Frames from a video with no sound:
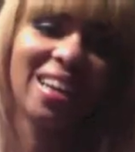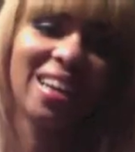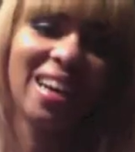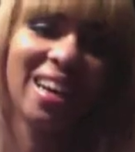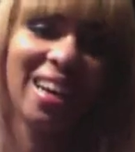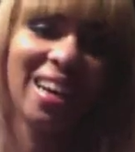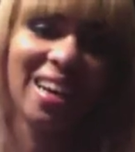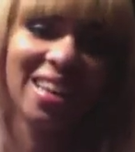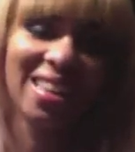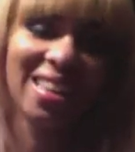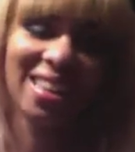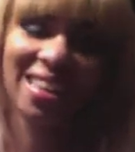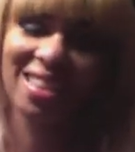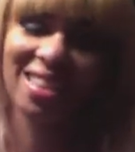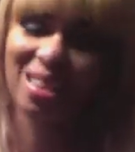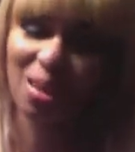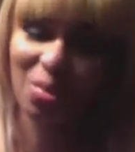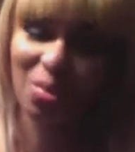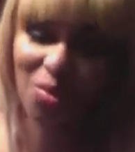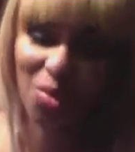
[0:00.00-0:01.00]
yes,
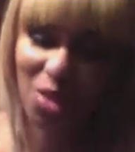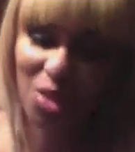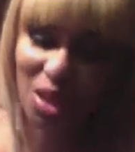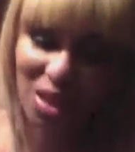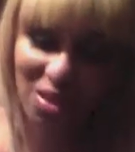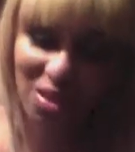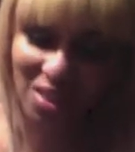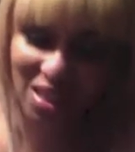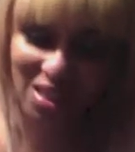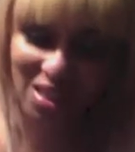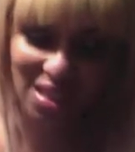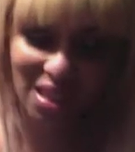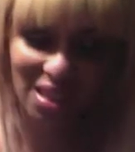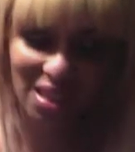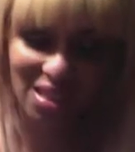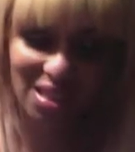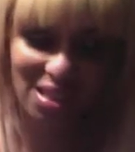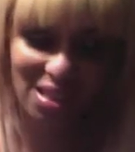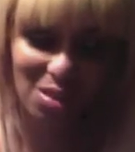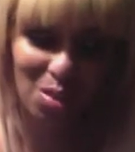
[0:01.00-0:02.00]
I'm really, really excited
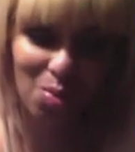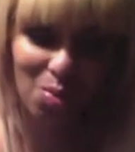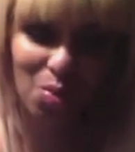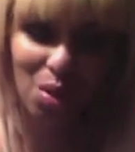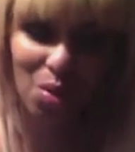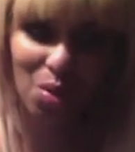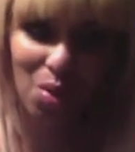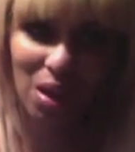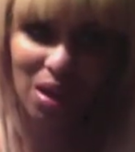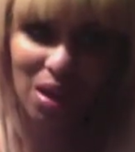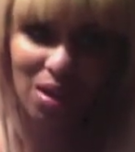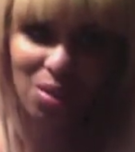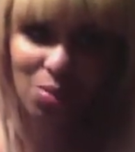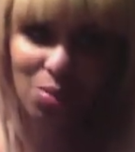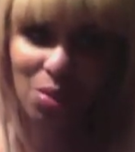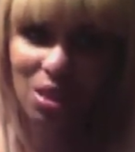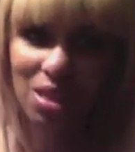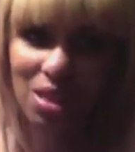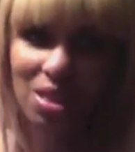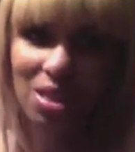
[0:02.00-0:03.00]
to see what Bray Wyatt is
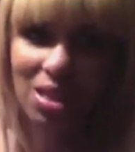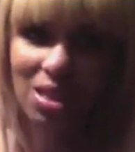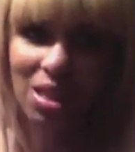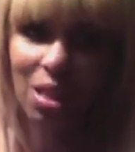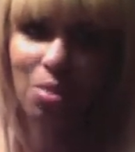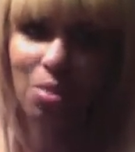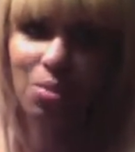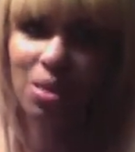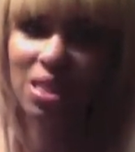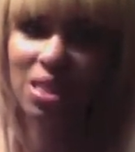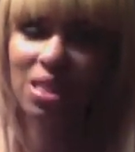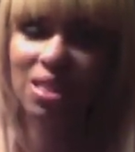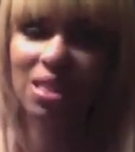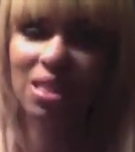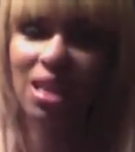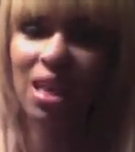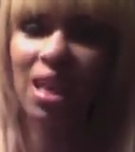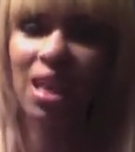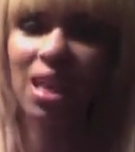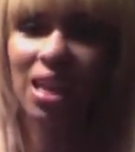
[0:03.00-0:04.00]
bringing to the table because
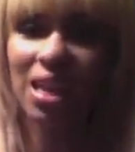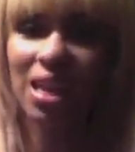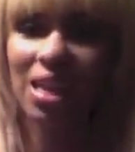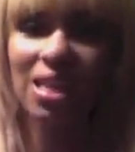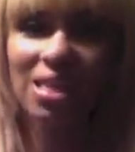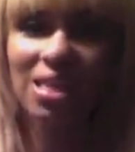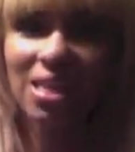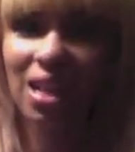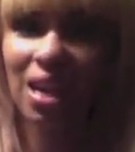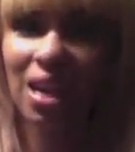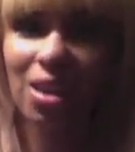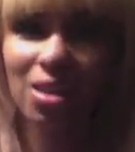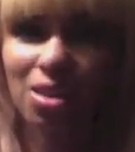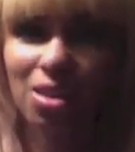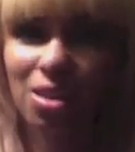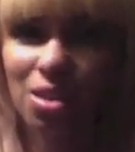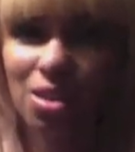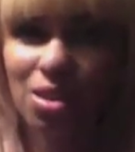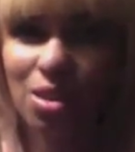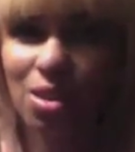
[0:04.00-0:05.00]
his
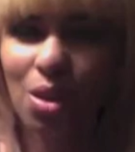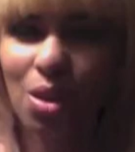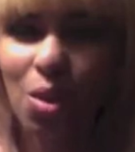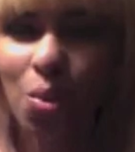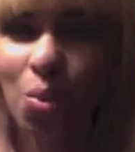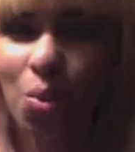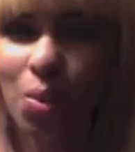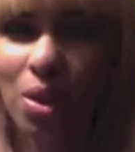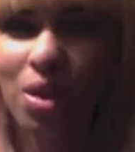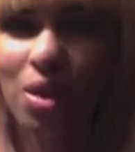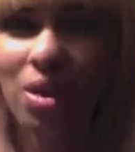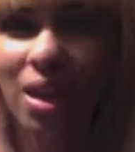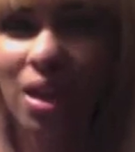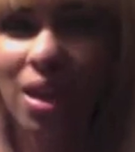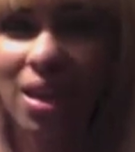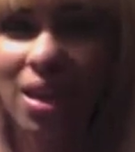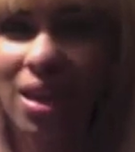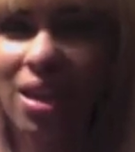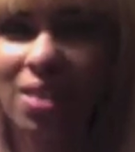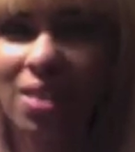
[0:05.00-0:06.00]
character is so weird. I
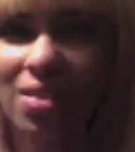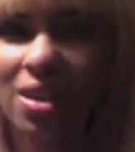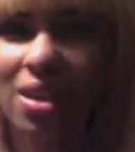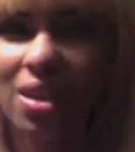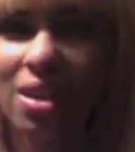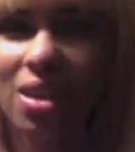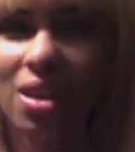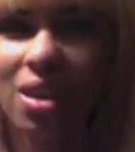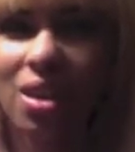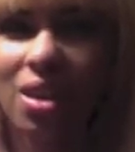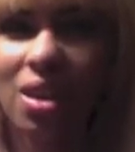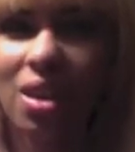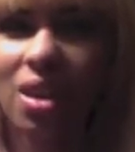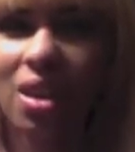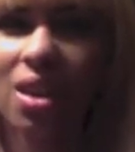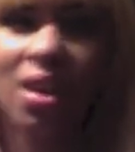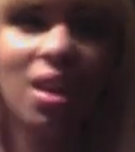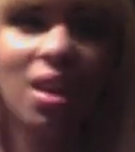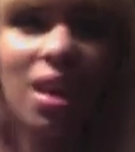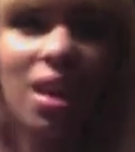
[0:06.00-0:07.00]
can't even
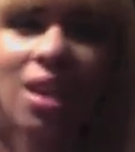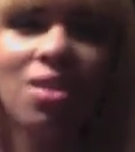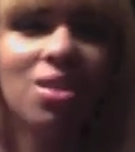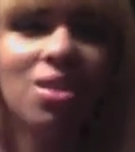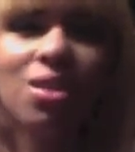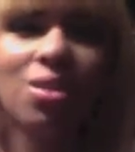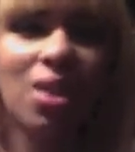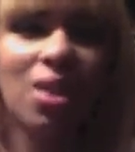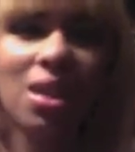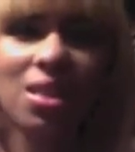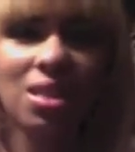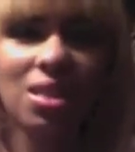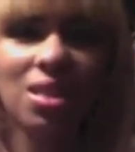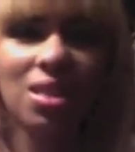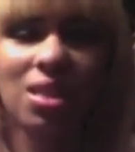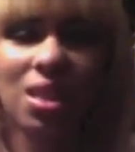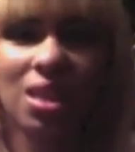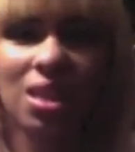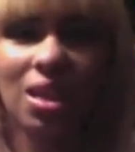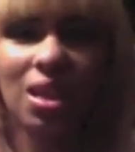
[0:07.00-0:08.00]
characterize it as
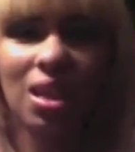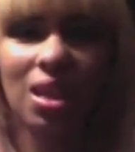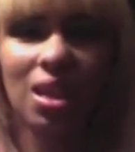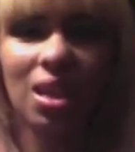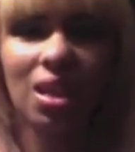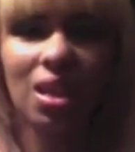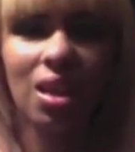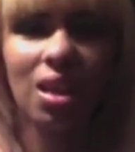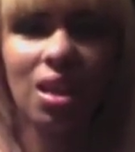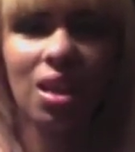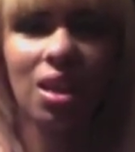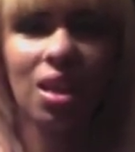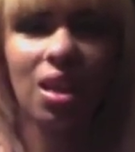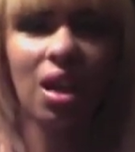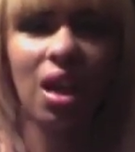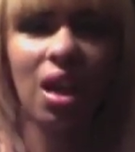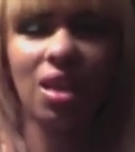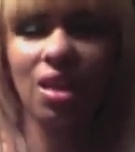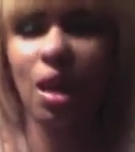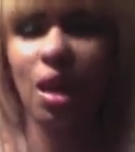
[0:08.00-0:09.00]
anything.
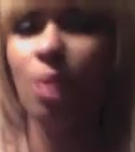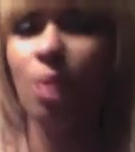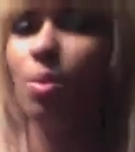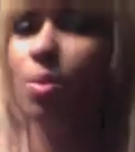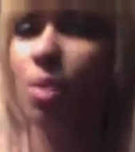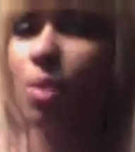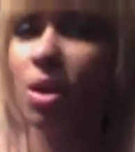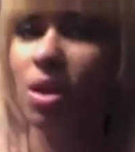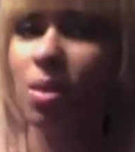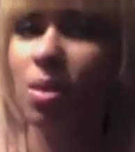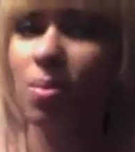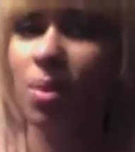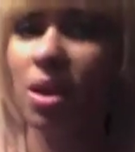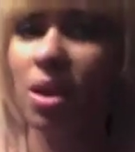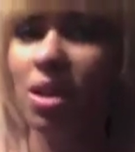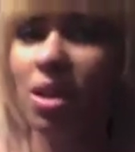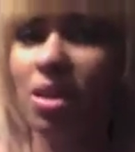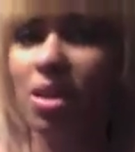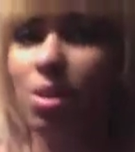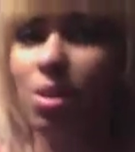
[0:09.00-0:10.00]
A lot of people are
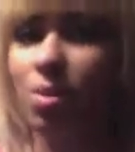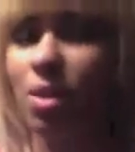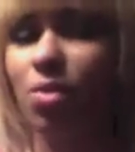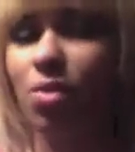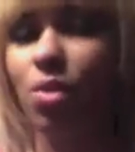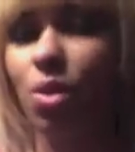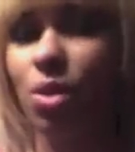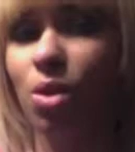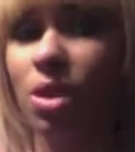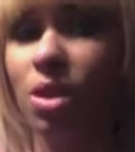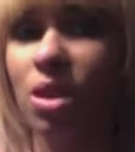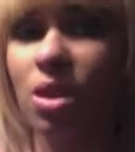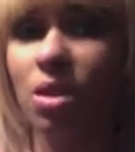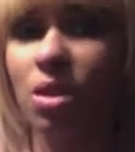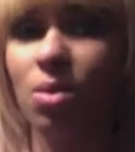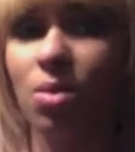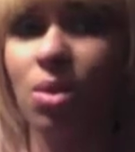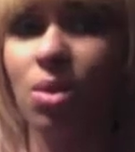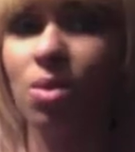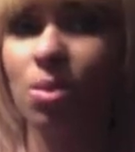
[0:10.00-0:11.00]
comparing it to Mick Foley
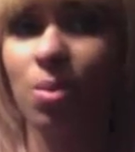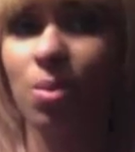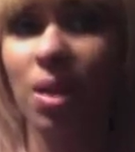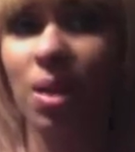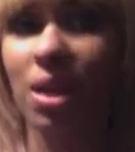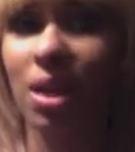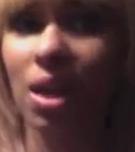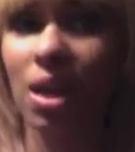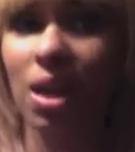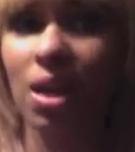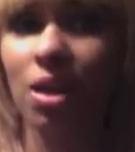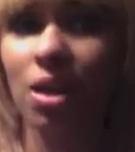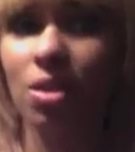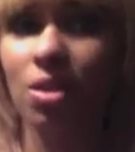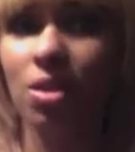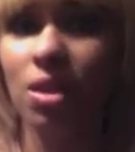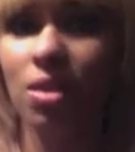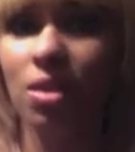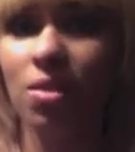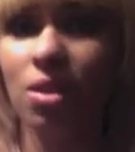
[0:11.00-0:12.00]
when he was Mankind or
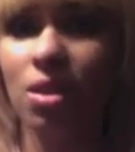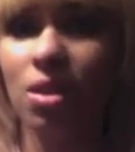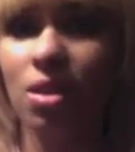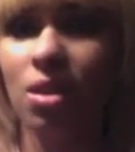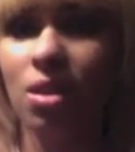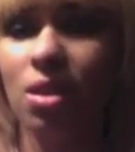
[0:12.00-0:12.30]
whatever.